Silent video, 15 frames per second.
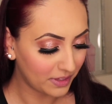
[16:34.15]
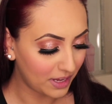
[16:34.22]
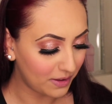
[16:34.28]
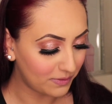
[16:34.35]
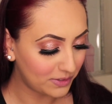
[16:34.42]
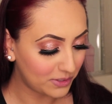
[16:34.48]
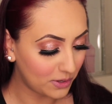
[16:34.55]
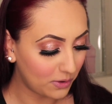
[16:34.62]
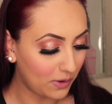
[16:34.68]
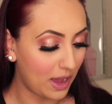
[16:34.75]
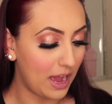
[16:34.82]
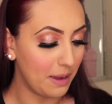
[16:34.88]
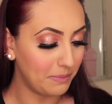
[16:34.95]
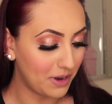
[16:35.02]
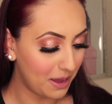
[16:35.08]
If so,
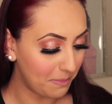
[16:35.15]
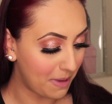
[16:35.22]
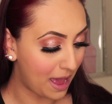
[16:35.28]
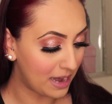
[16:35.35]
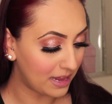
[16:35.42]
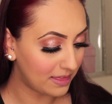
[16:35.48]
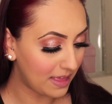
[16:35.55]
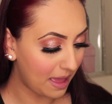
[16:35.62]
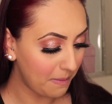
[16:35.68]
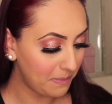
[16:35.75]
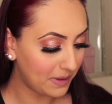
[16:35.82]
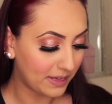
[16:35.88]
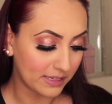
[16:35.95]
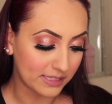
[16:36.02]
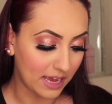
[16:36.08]
I'm not mad at that
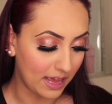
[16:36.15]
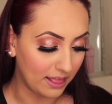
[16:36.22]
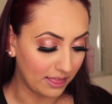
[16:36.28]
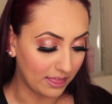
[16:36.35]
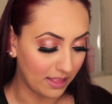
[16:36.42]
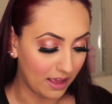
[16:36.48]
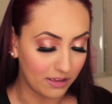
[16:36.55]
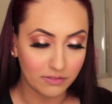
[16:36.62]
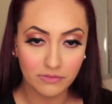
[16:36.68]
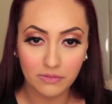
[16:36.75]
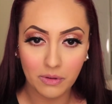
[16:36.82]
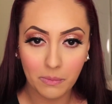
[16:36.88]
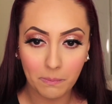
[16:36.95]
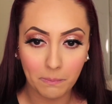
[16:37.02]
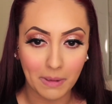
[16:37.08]
because I love
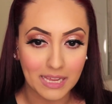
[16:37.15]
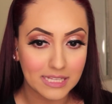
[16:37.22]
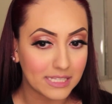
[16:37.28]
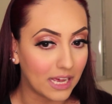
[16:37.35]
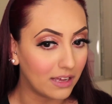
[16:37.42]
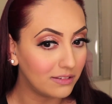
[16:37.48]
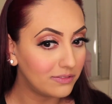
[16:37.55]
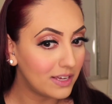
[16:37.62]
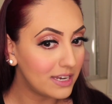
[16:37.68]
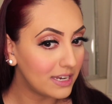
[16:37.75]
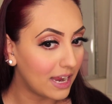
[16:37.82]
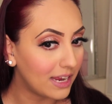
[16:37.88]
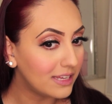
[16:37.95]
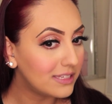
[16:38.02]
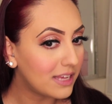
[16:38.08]
myself a
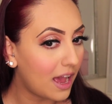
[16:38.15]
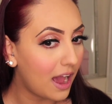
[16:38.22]
nice